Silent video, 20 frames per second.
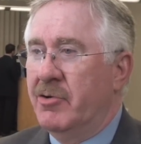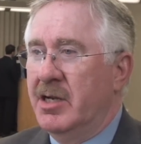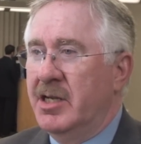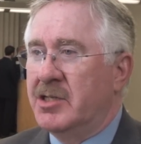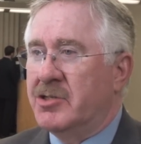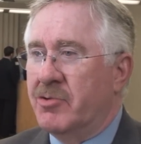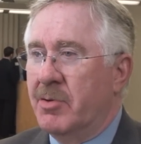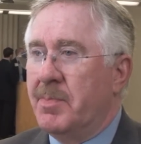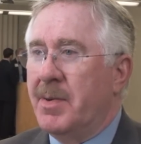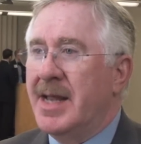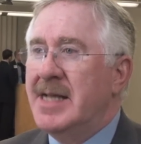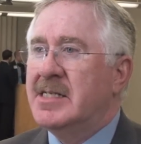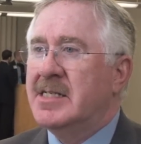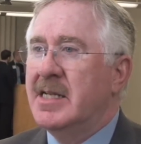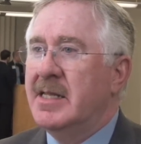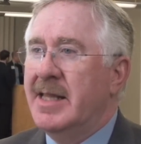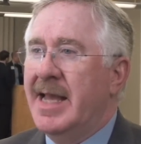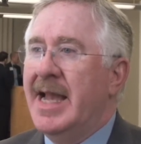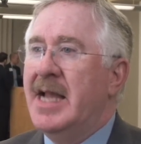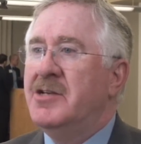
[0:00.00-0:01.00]
It's
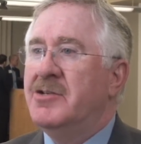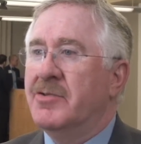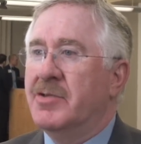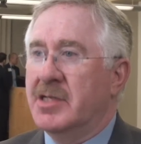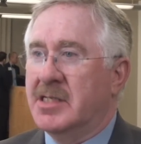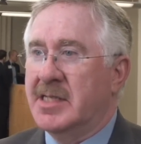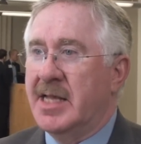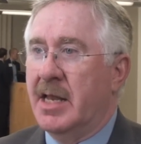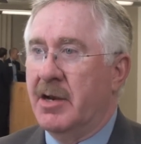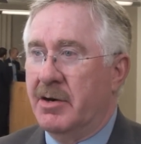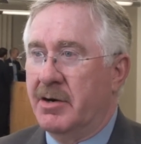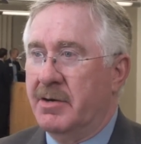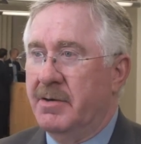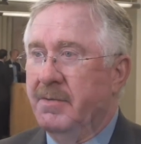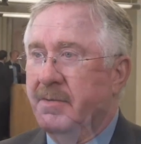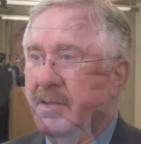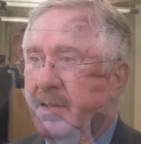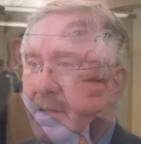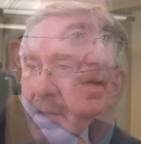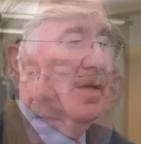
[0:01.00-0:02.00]
replacing the age of the seller.
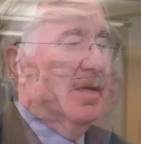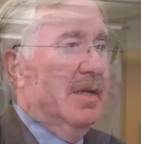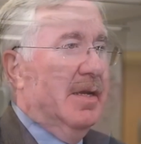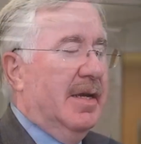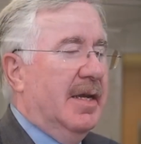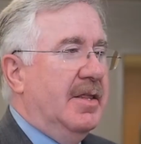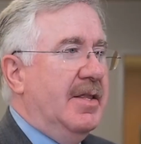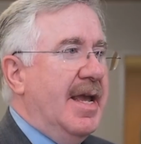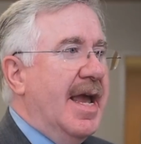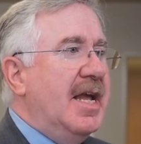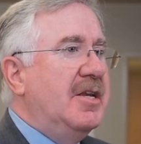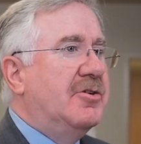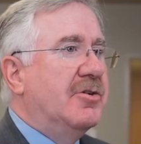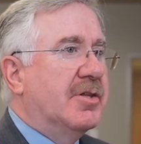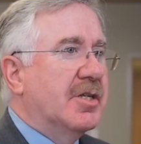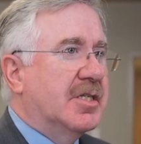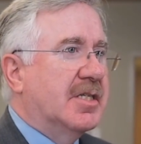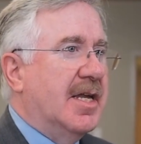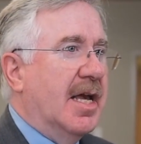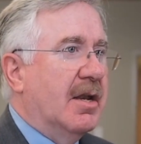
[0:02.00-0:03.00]
In the age of
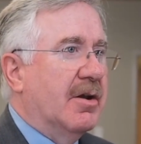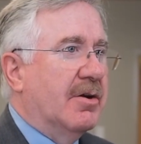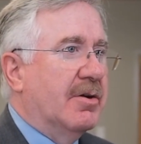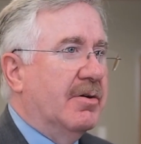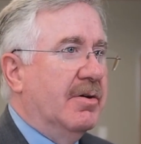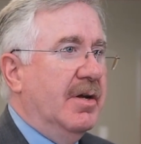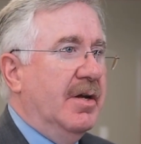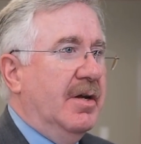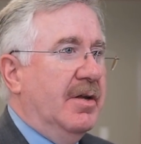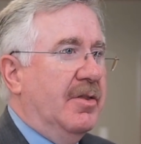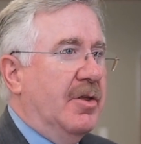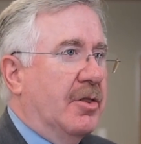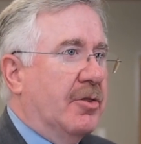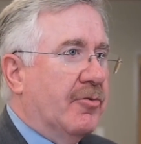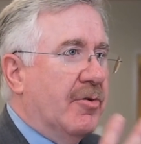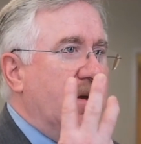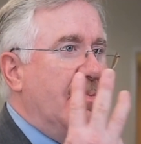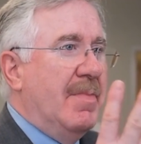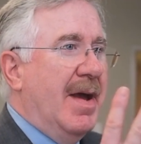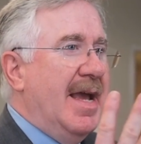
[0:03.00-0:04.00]
the seller, the
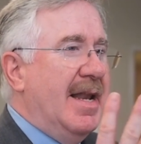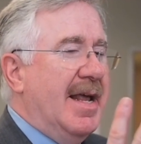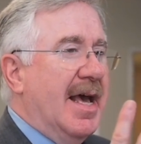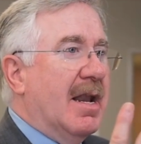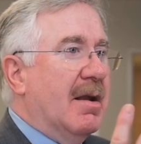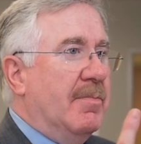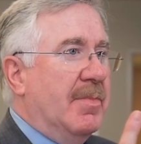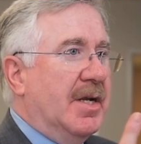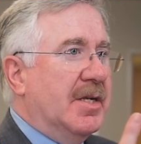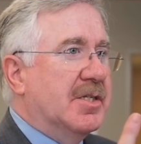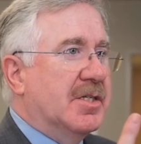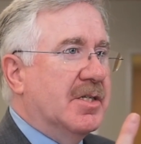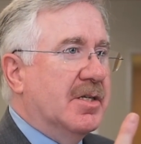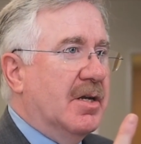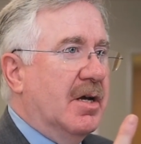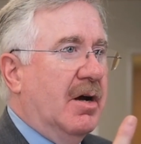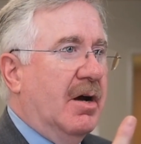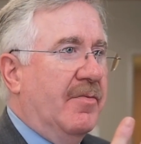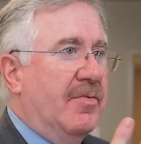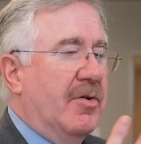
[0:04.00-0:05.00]
three main elements
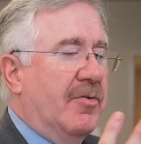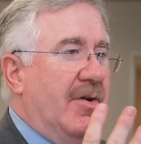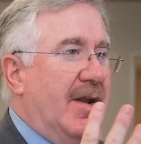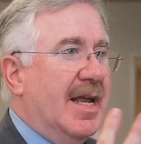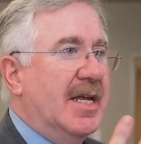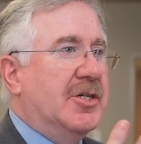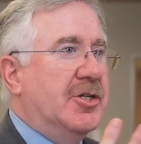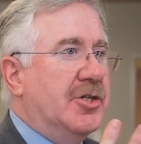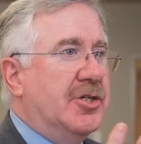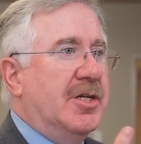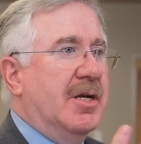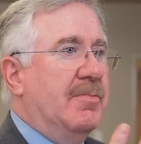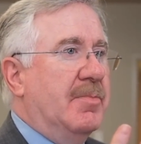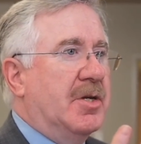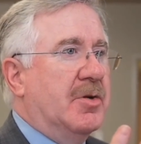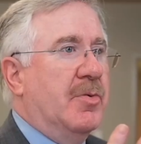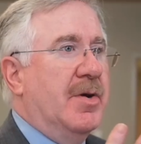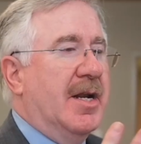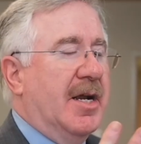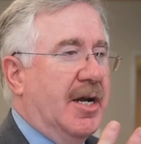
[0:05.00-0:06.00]
of the relationship
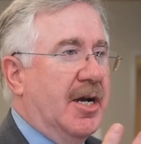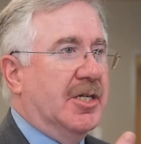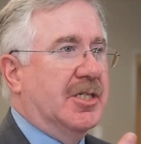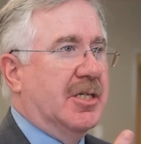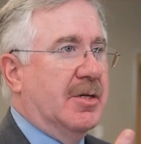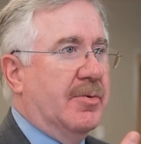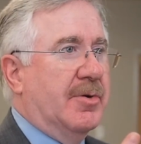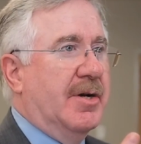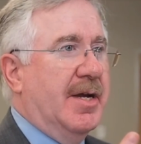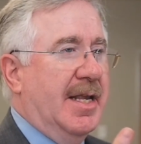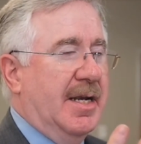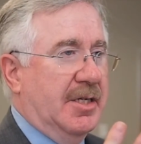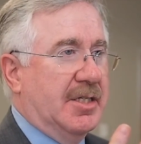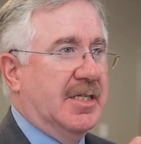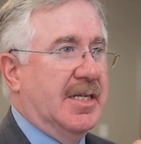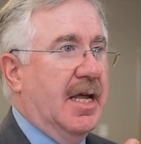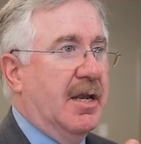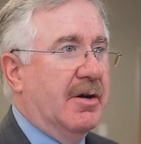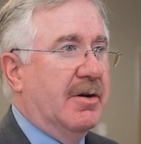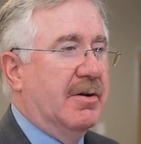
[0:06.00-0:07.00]
between a customer and a
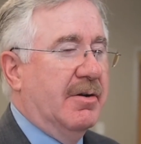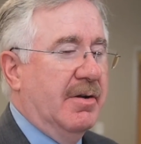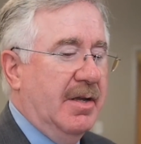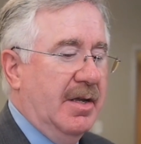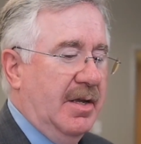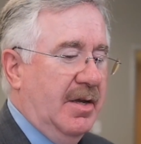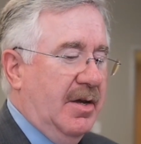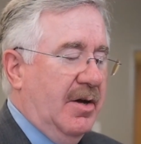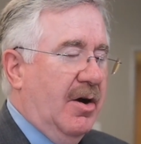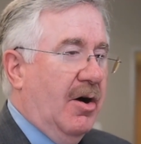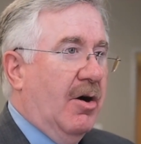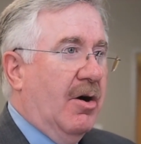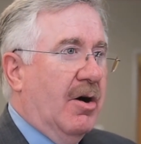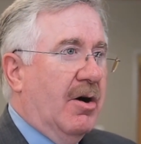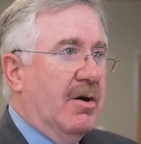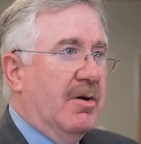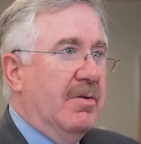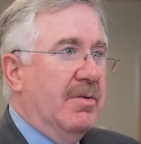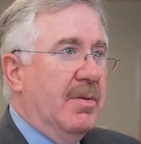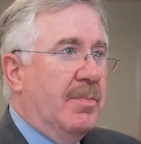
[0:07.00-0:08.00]
seller
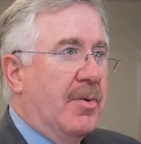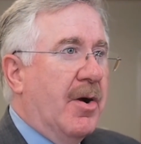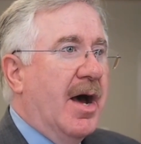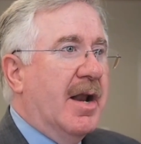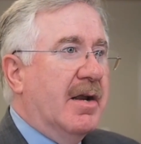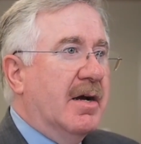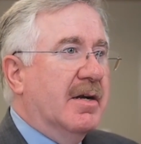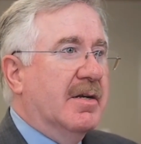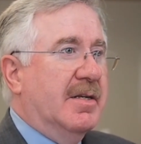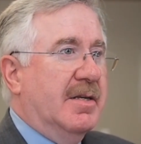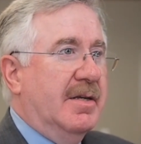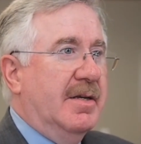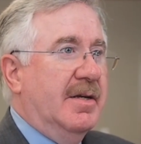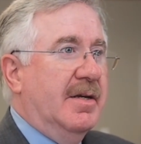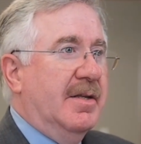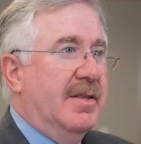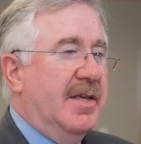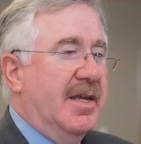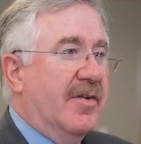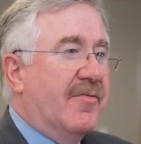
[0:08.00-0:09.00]
are the product,
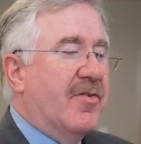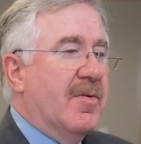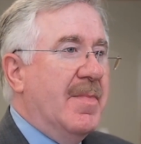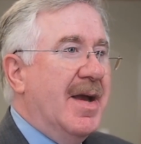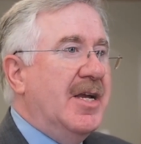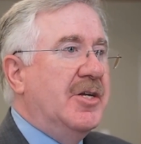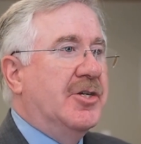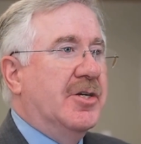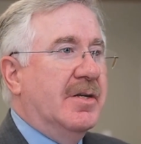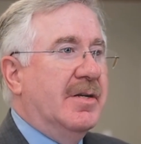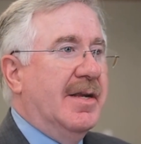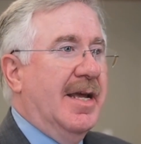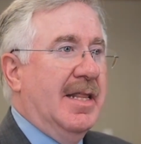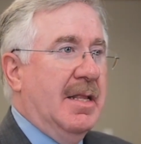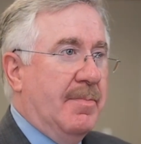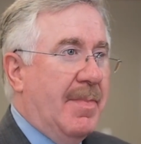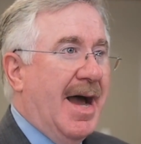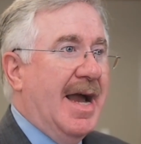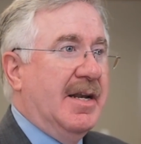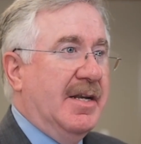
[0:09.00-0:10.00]
the information, and the
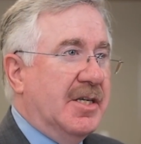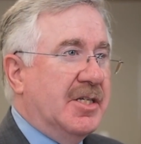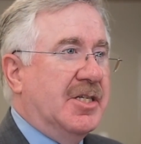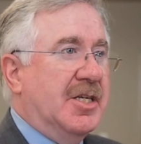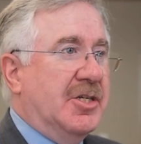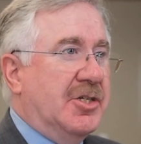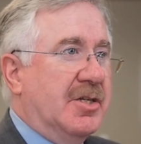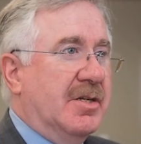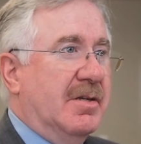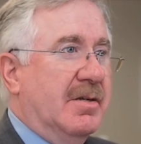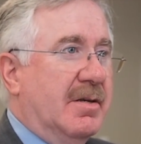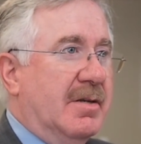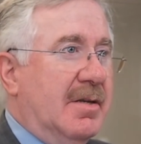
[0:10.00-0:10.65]
buying decision.